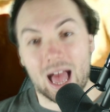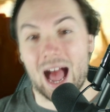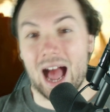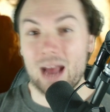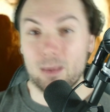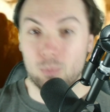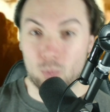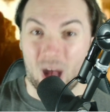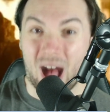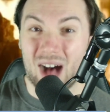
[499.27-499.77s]

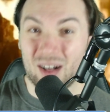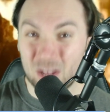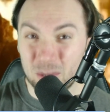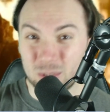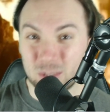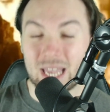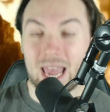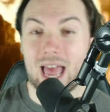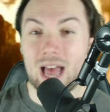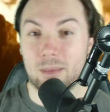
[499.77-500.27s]
While it
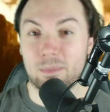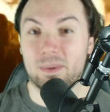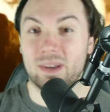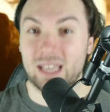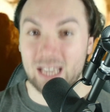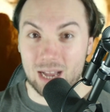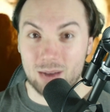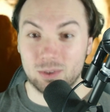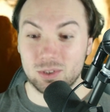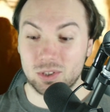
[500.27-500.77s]
was
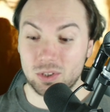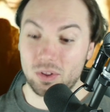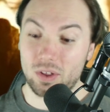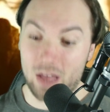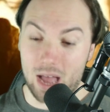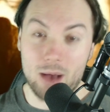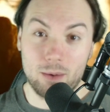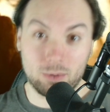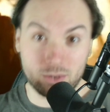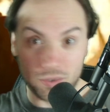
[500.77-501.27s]
happening, I was
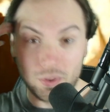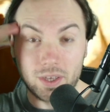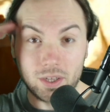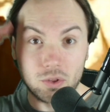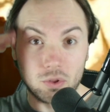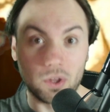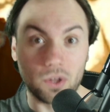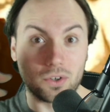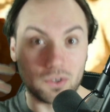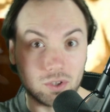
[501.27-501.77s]
I was like
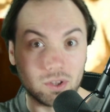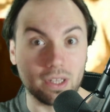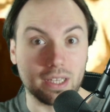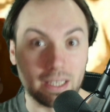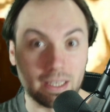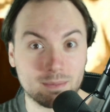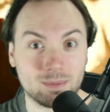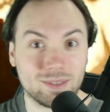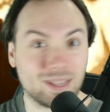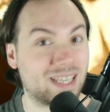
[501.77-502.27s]

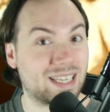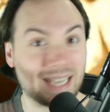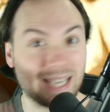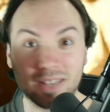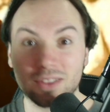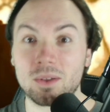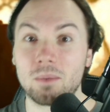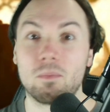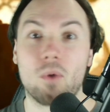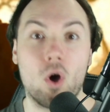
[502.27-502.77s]
literally like
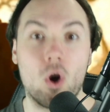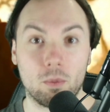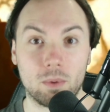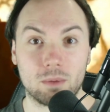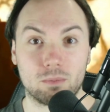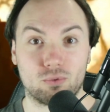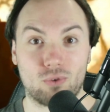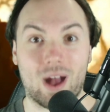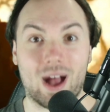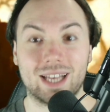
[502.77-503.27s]
in the moment
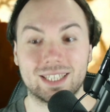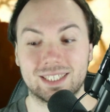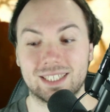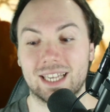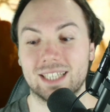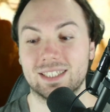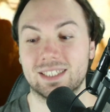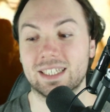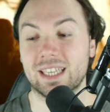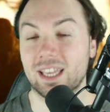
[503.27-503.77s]

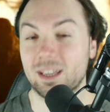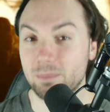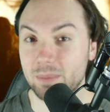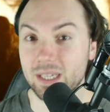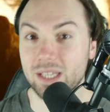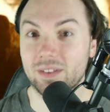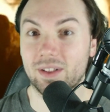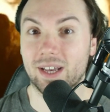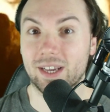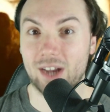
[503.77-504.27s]
processing and
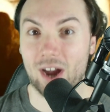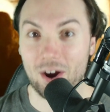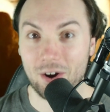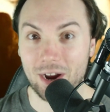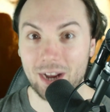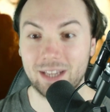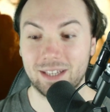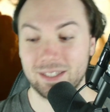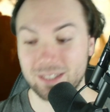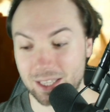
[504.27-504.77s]
being like, all
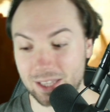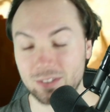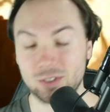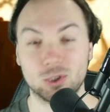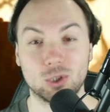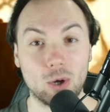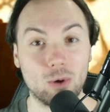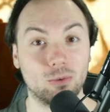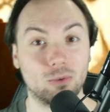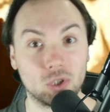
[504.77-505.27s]
right, can the
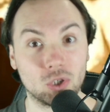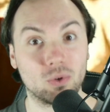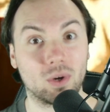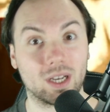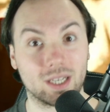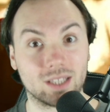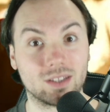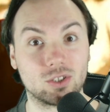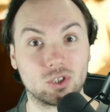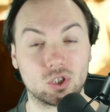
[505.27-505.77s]
show do it?
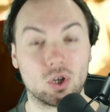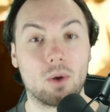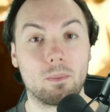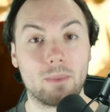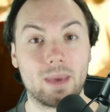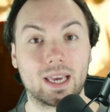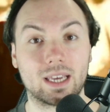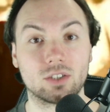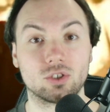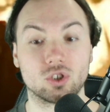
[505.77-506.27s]
Can the show
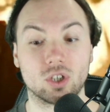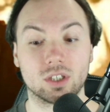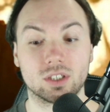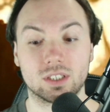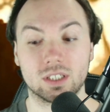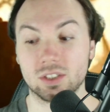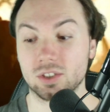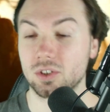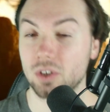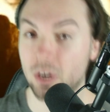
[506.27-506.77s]
make it just
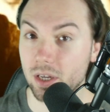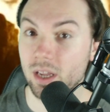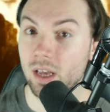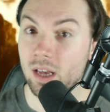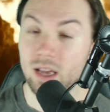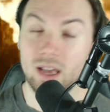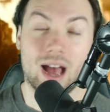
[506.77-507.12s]
as good?